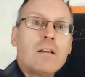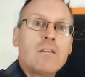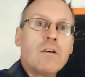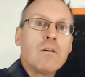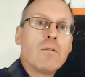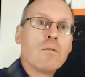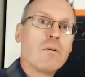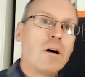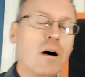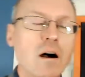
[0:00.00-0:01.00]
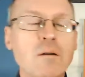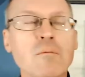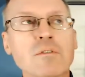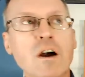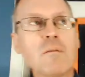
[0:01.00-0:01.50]
So we're
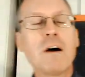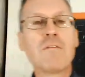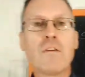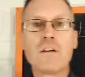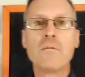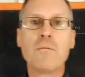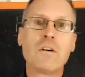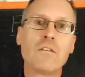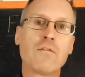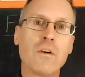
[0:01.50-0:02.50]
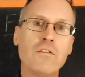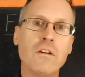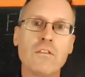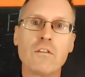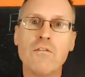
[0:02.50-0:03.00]
talking about friction because friction
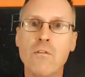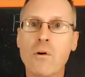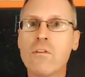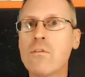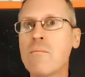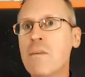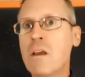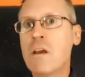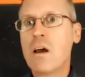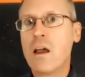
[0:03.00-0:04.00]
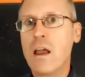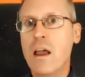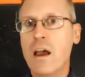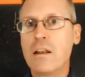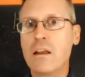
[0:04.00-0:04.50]
is a force,
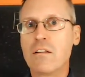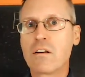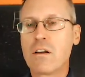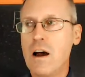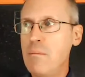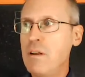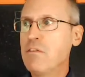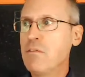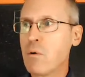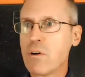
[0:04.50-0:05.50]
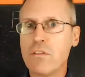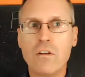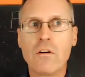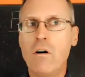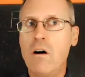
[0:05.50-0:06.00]
and it's a common force.
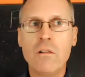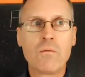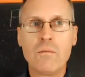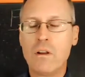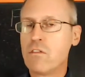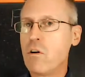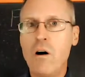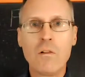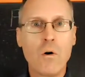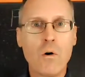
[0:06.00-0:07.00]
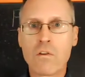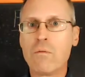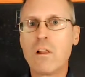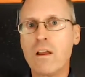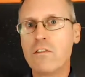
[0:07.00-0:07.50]
It's all over the
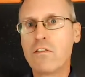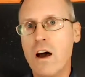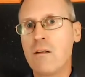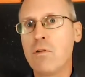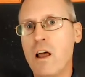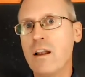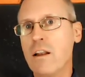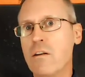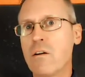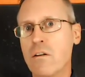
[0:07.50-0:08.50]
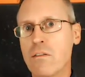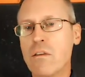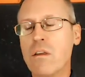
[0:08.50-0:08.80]
place on planet Earth.